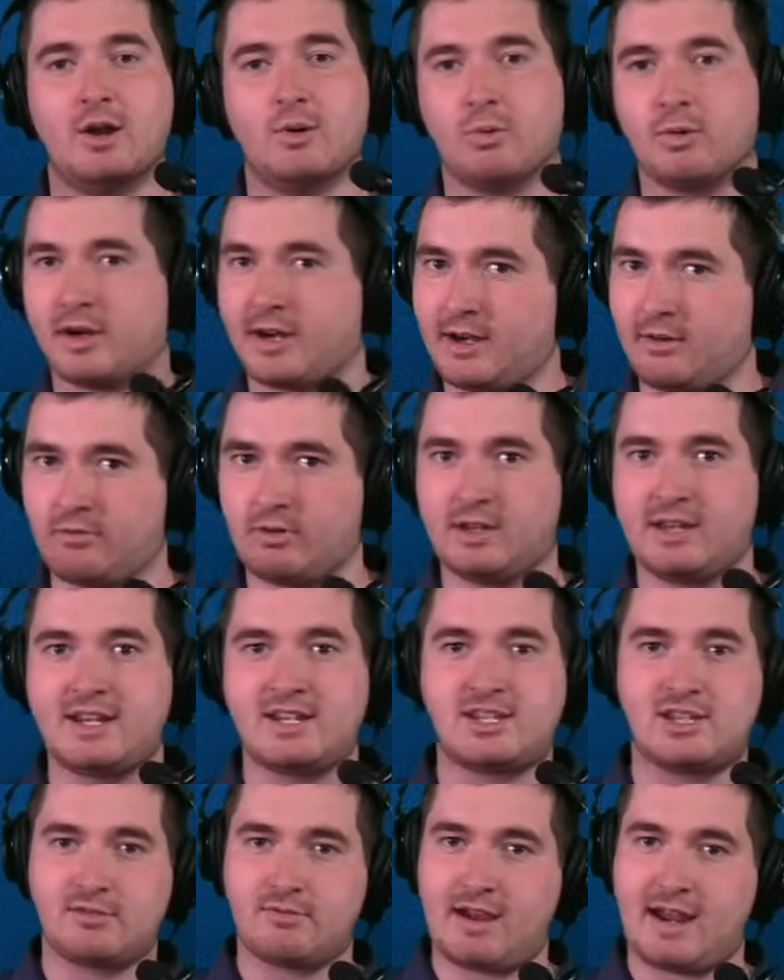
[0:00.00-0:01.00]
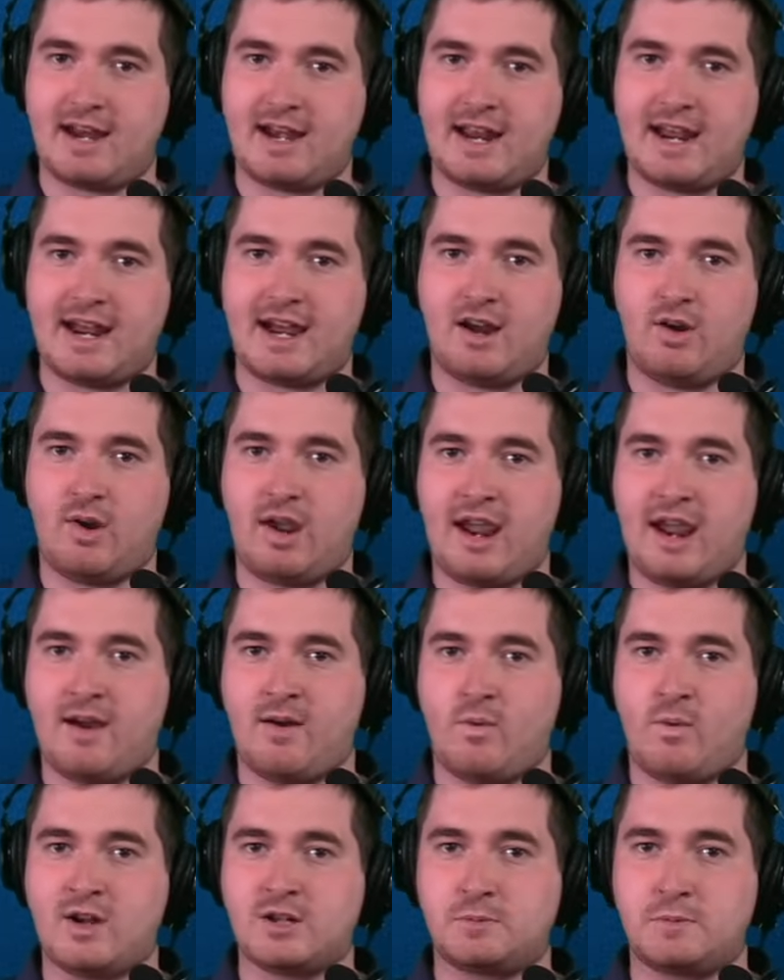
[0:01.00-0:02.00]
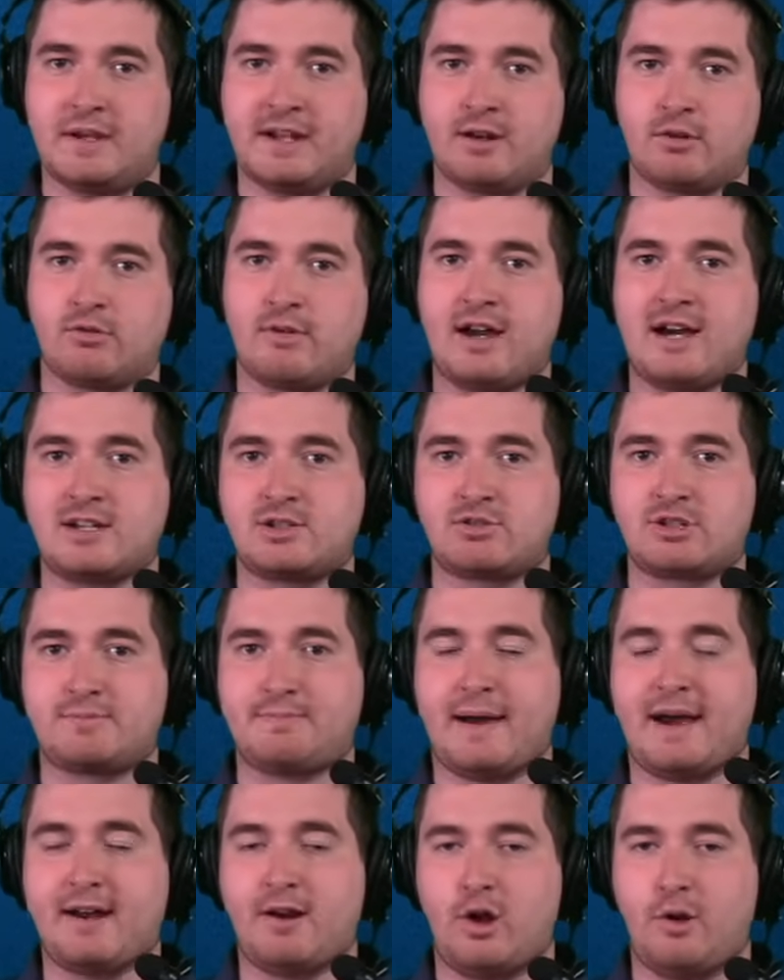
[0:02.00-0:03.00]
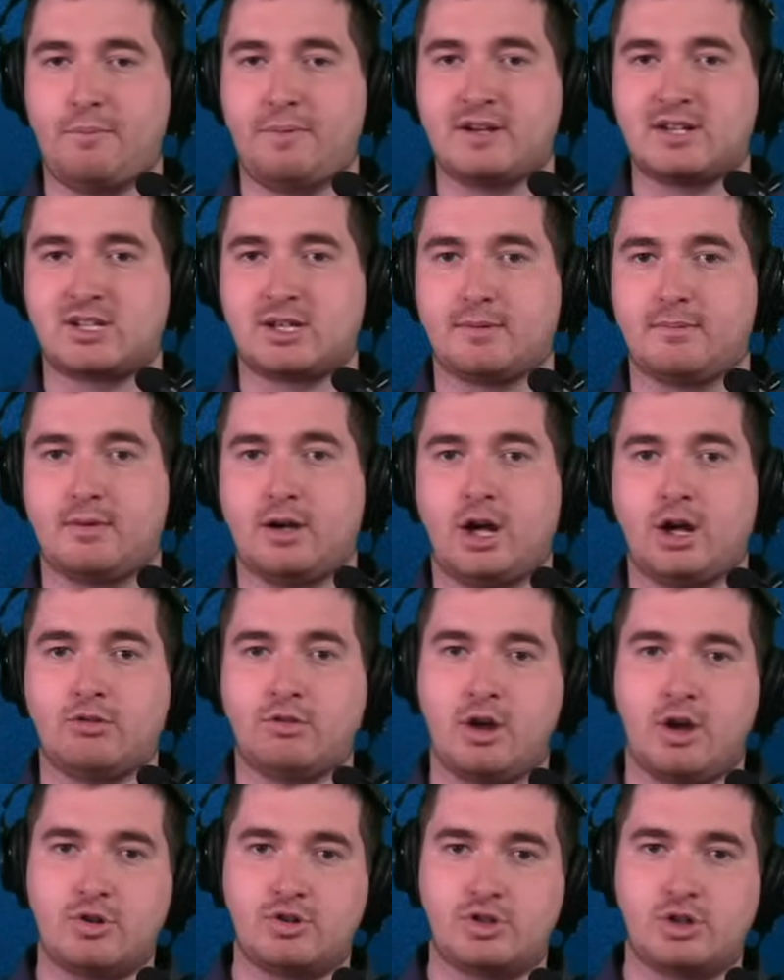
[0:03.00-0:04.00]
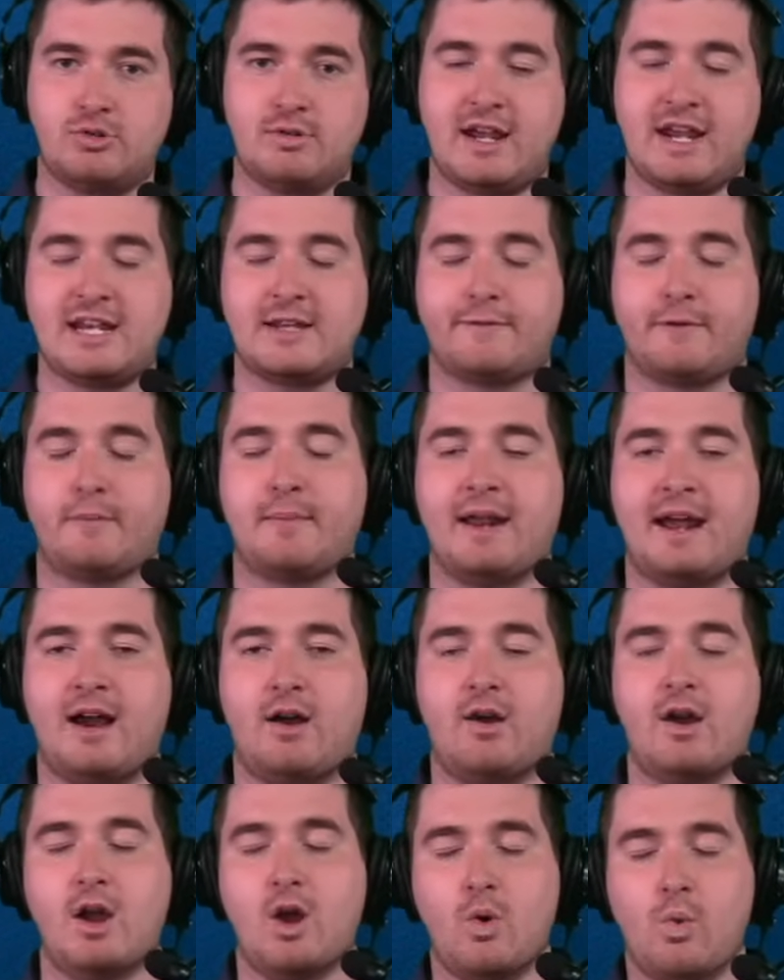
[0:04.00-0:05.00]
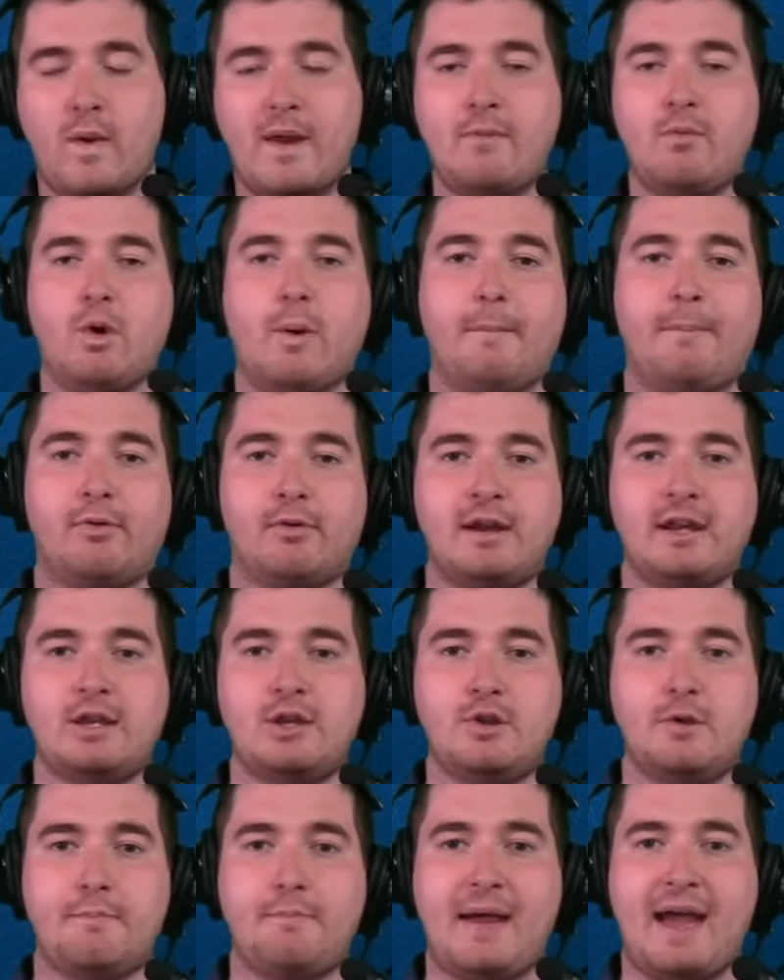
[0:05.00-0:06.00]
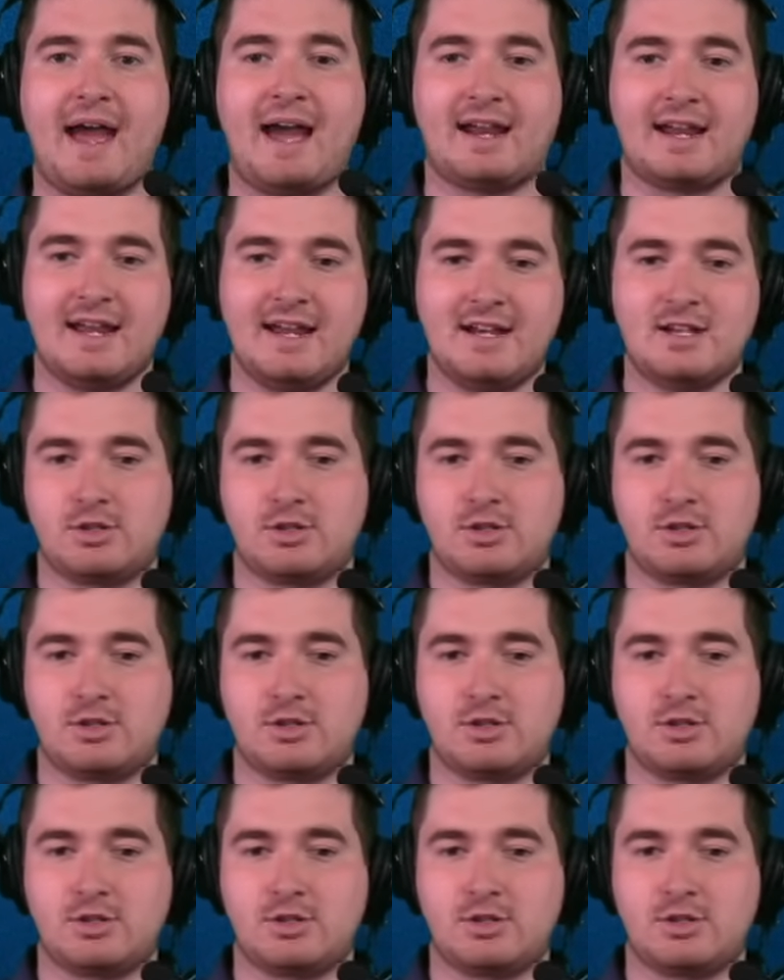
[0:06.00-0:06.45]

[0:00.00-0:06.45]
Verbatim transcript: We're going to release you right now. And once we get a roster spot open tomorrow, two days from now, we will bring you back.